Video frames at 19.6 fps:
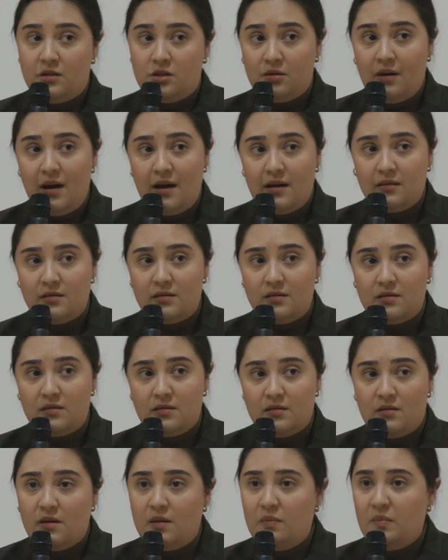
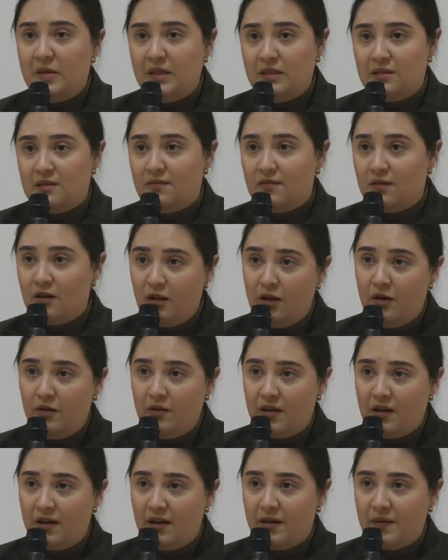dress or a piece of
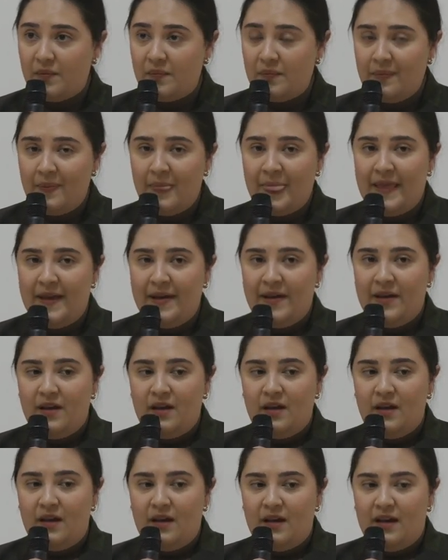clothing?
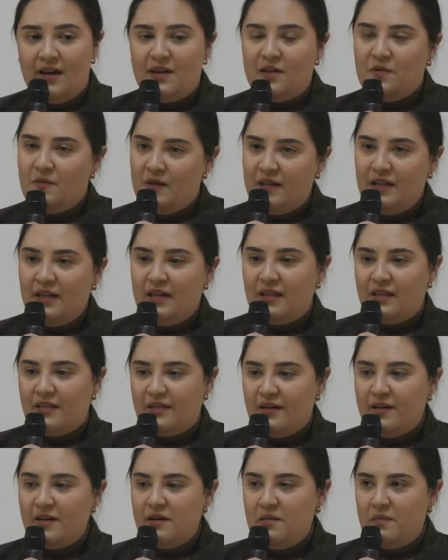And I really
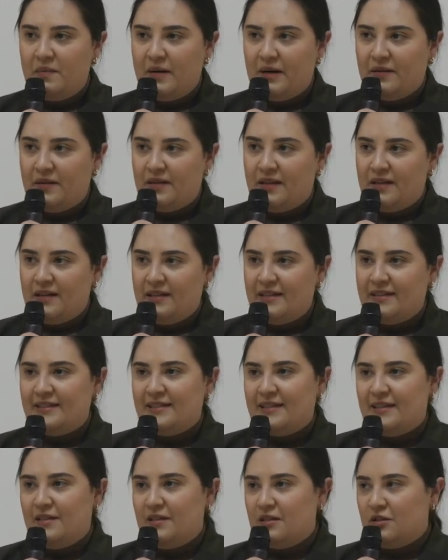thought about
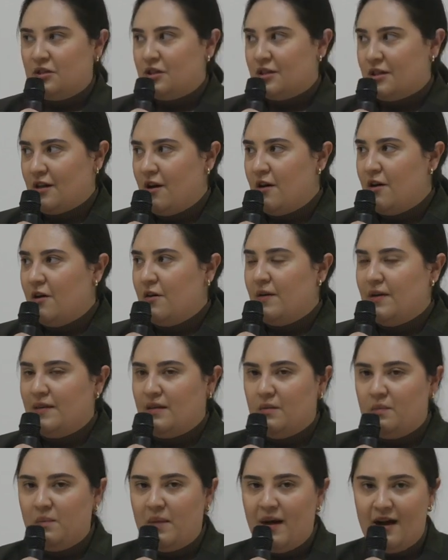this and the show and
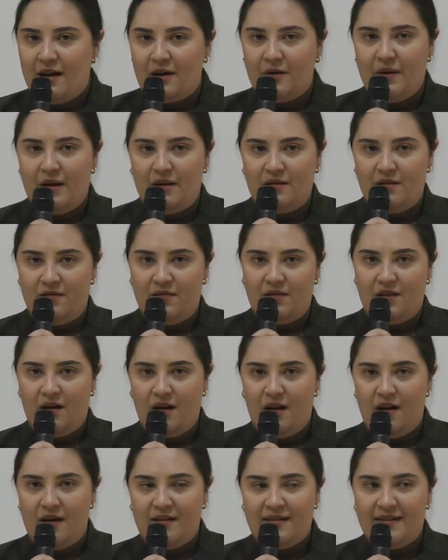the background of the
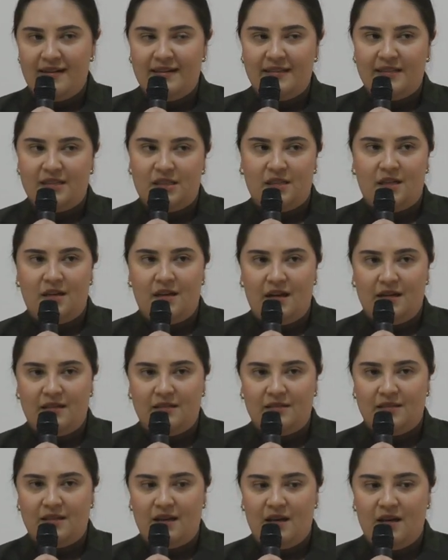artist, and I
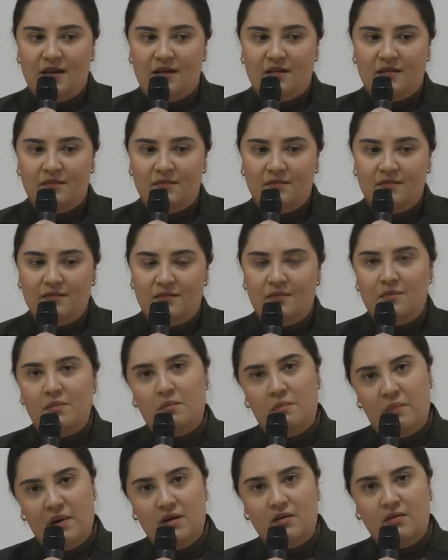said,
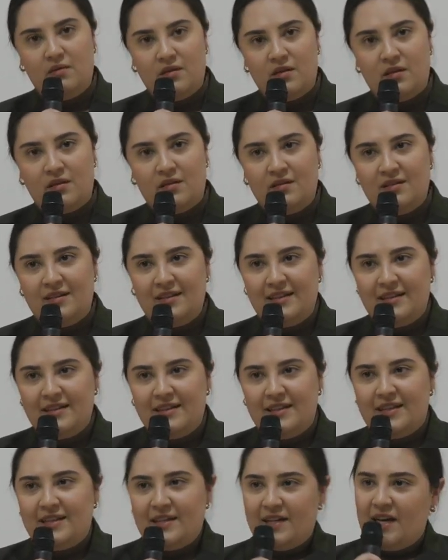Both.
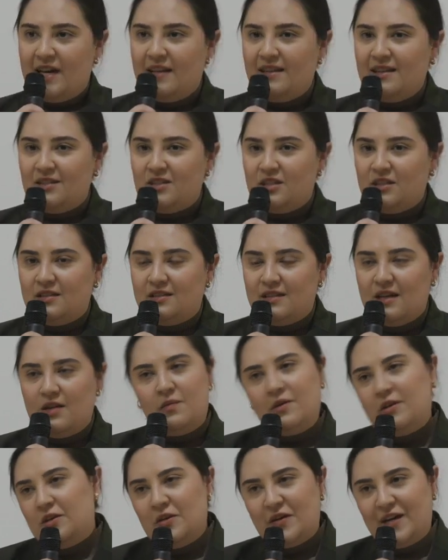And then she said,
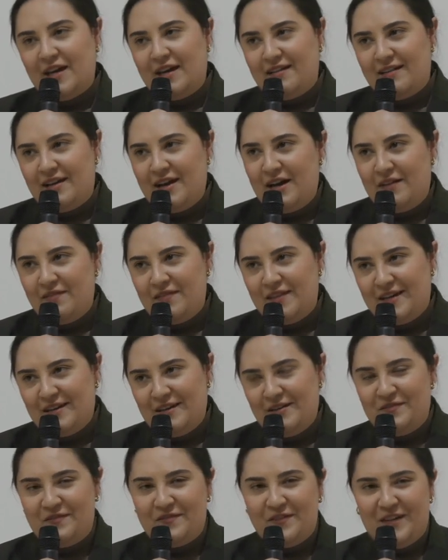Well, you can't have that
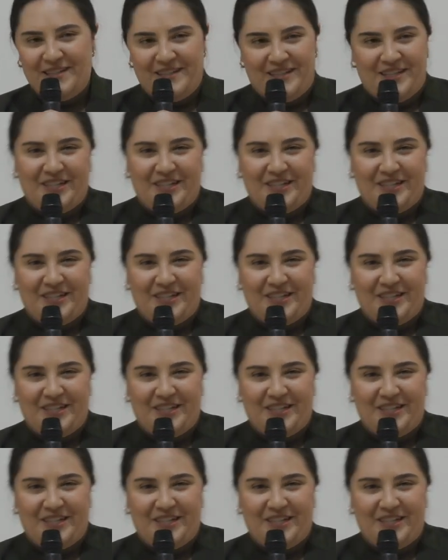in French,